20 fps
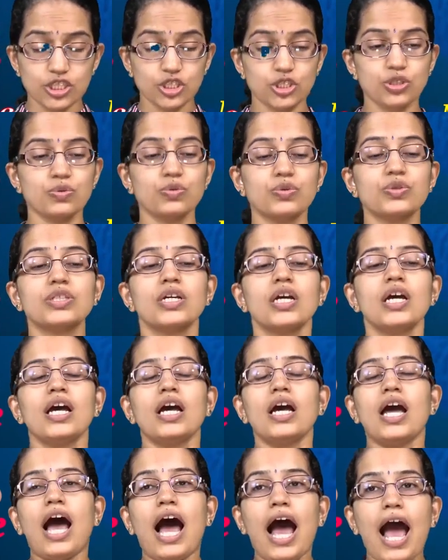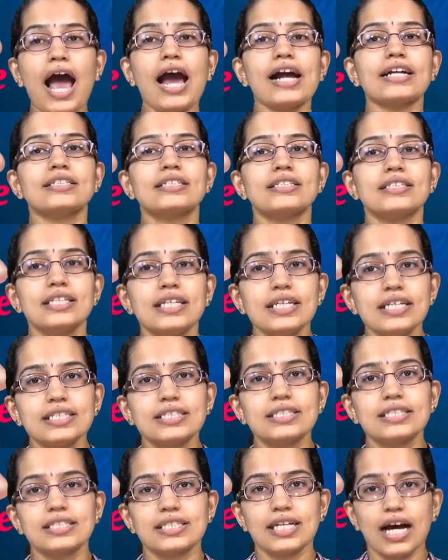tissues, and
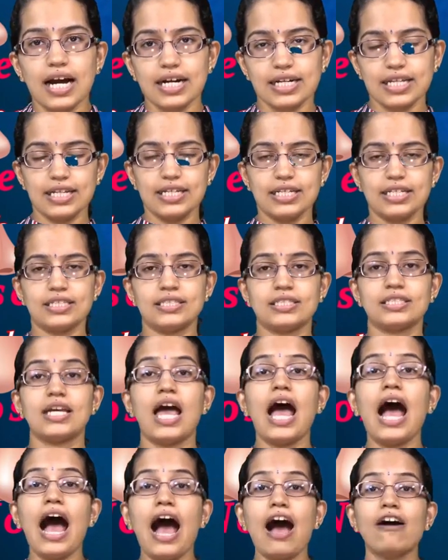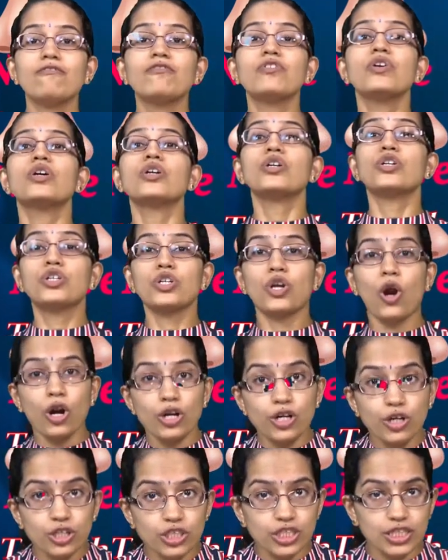these cartilage have
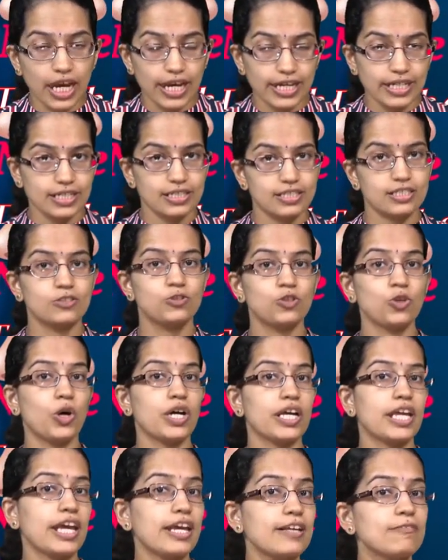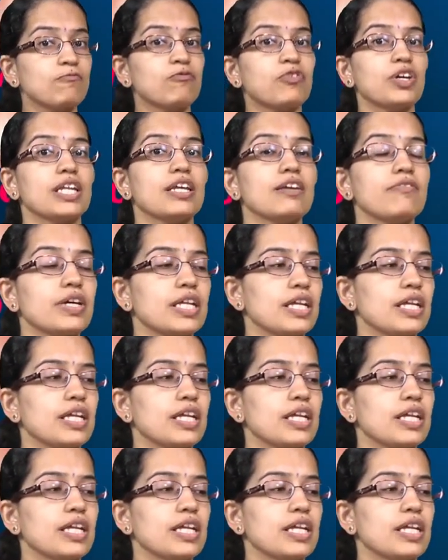chondrocytes. So again, very,